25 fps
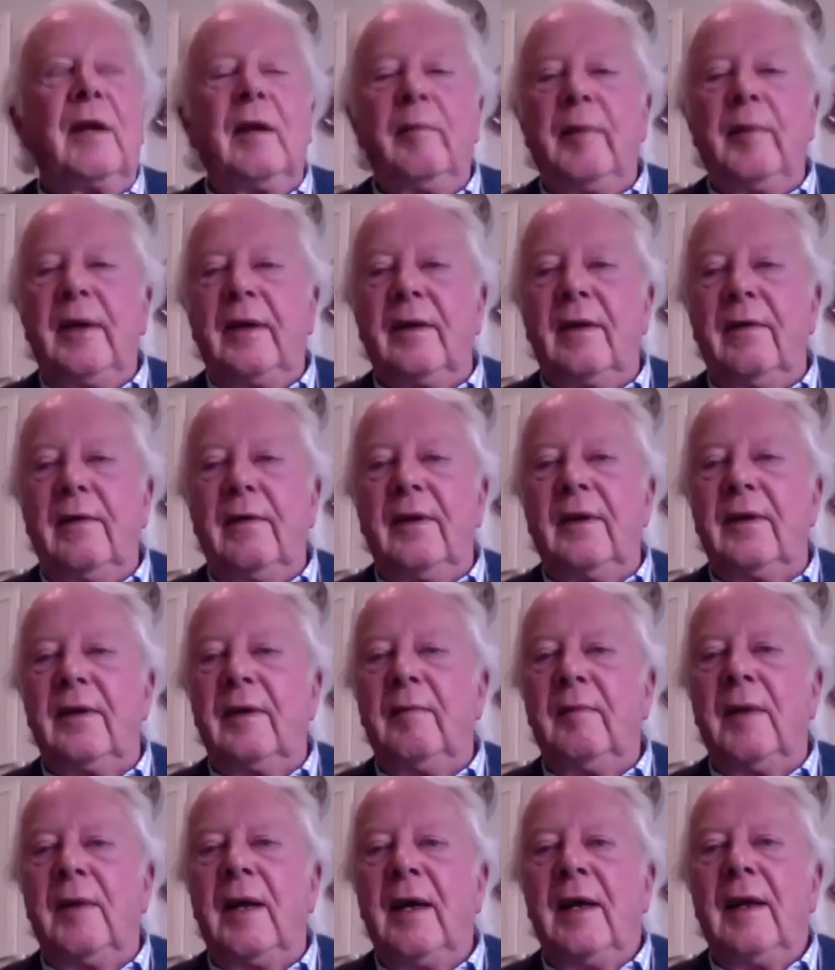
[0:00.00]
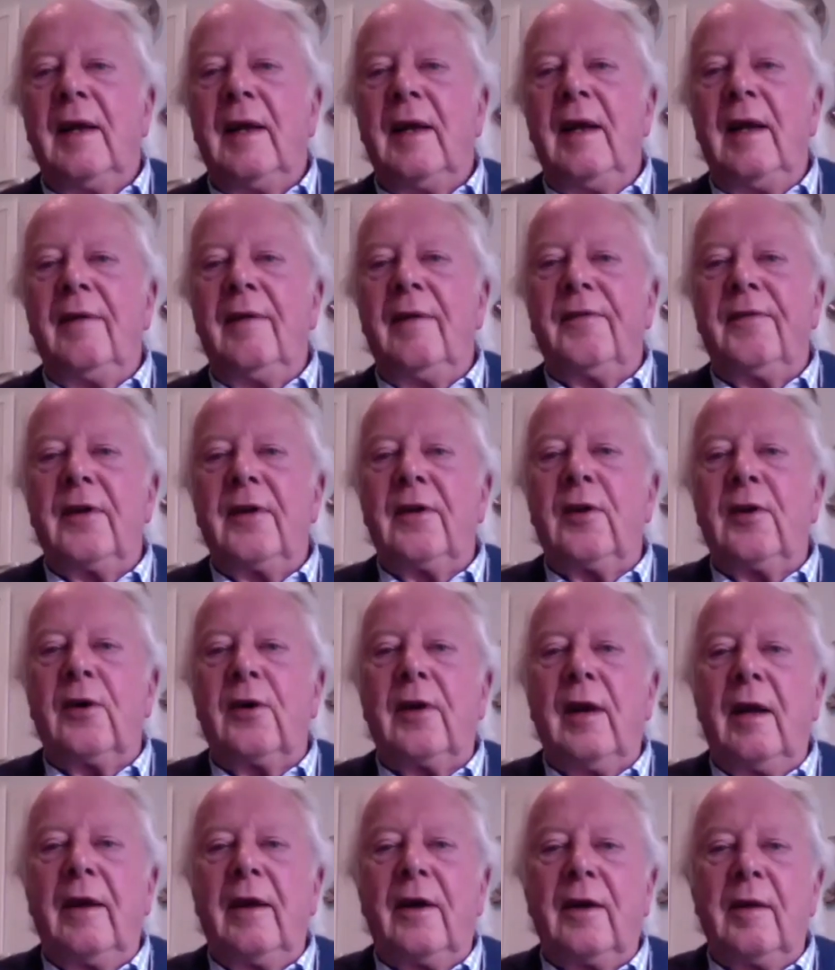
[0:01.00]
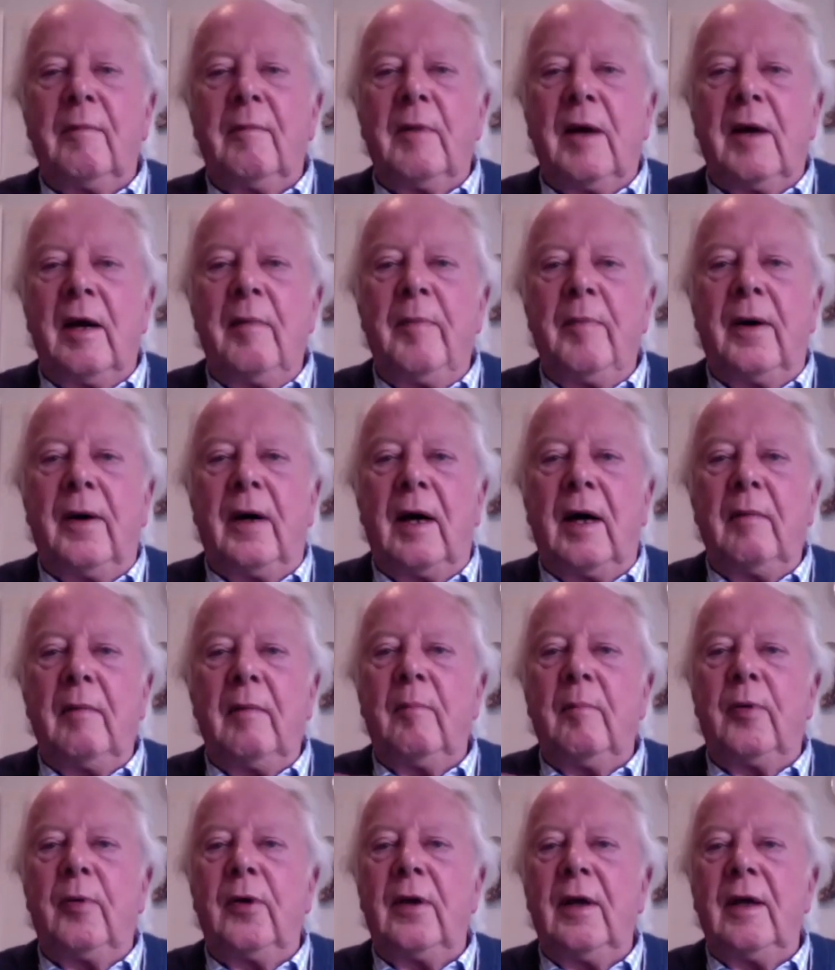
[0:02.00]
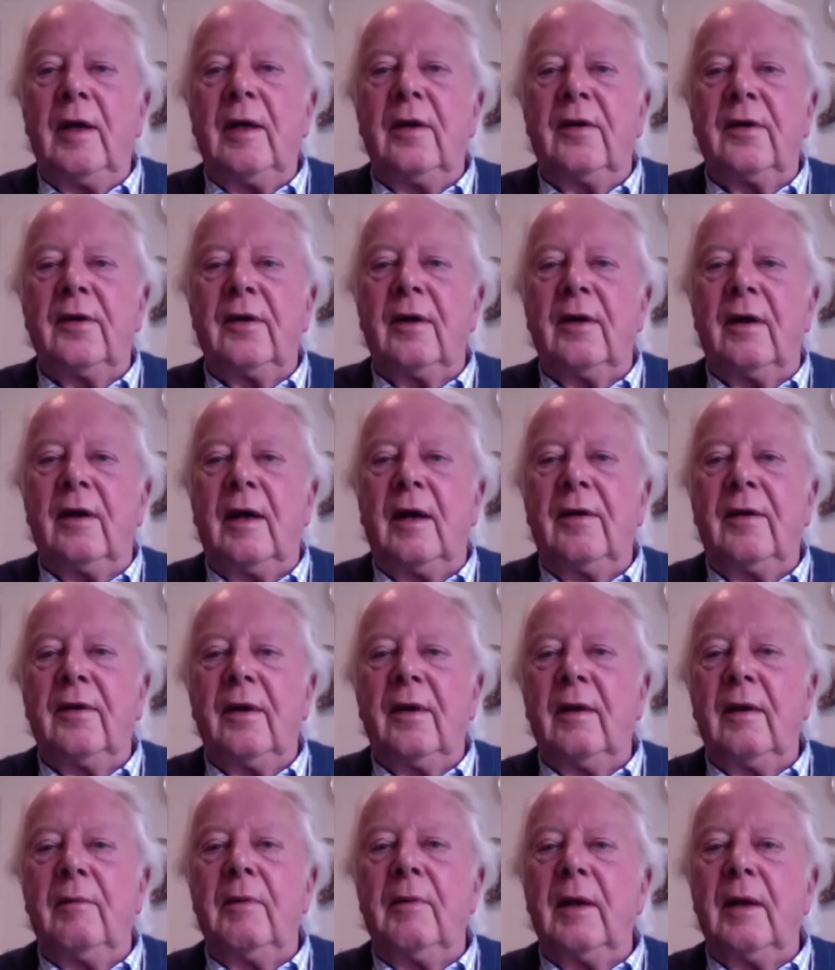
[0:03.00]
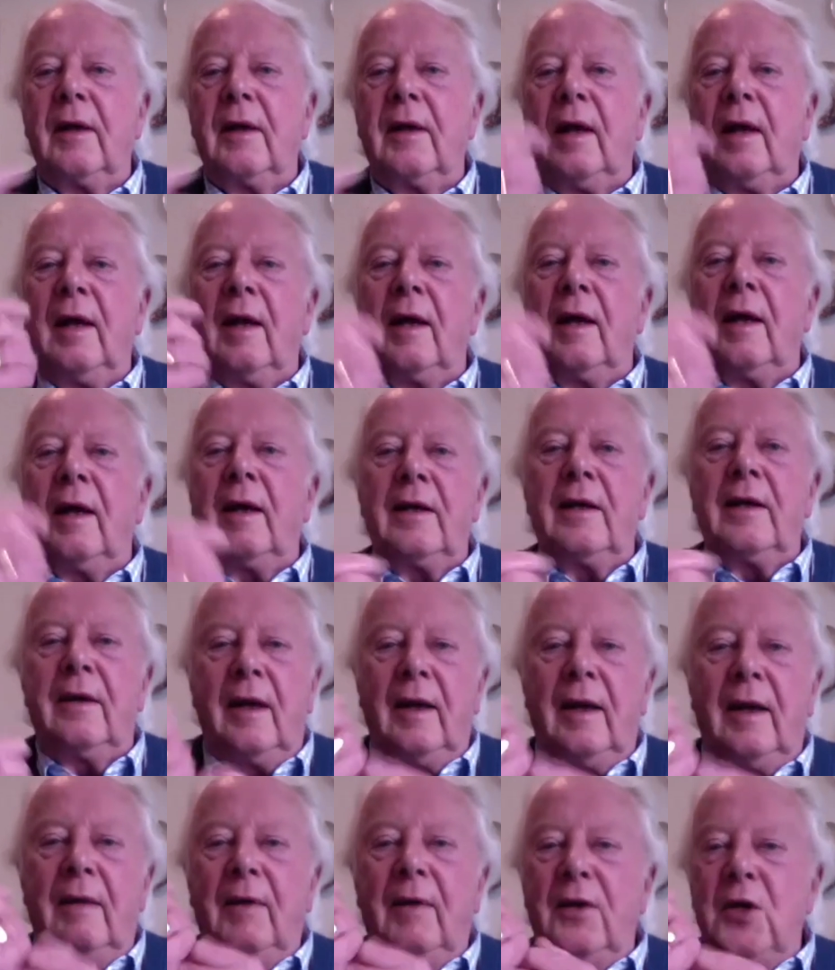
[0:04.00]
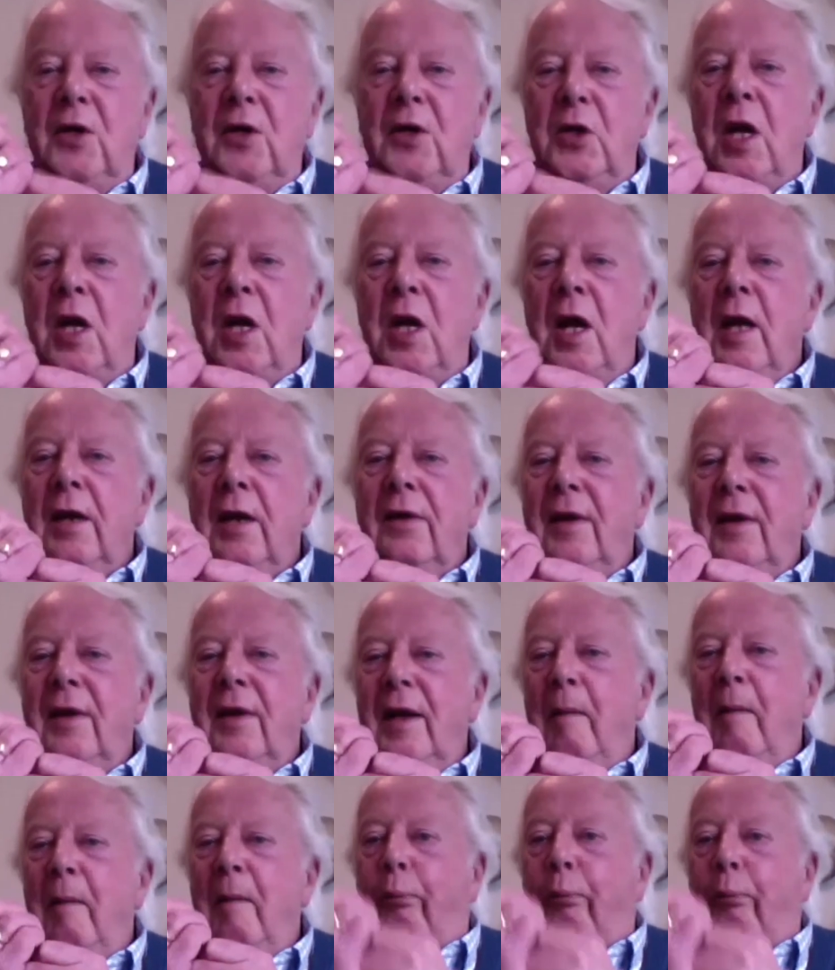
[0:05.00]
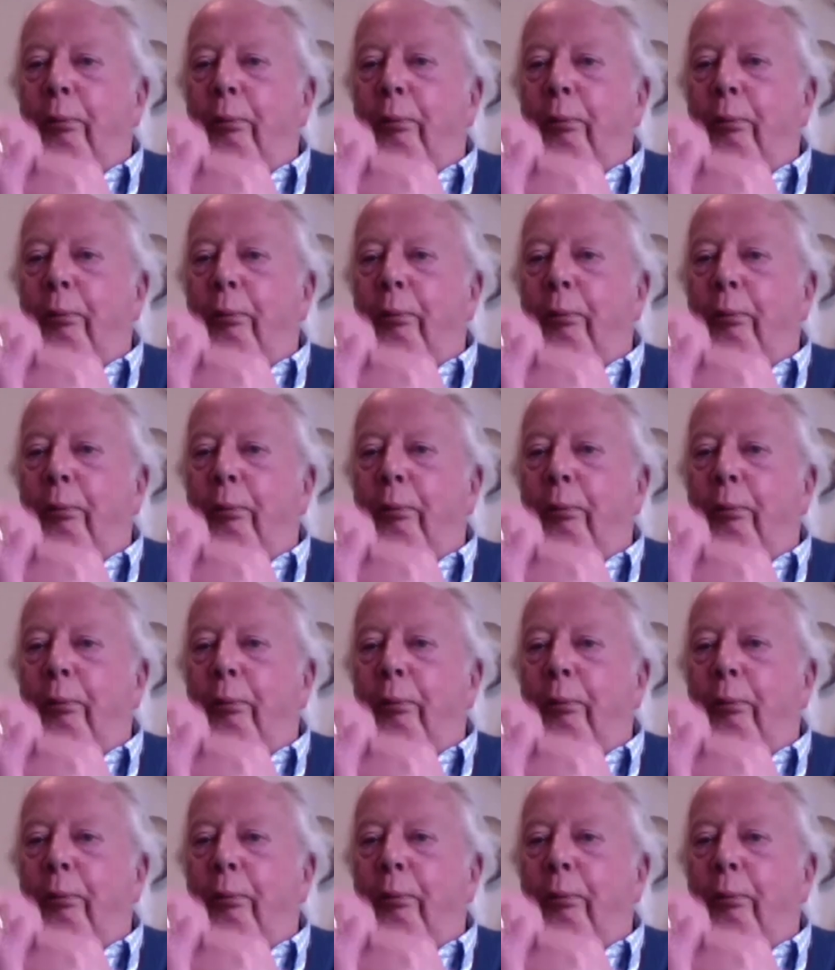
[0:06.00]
little bits of this and lift the dottle out of my pipe and put it inside so that when I'd light it, it would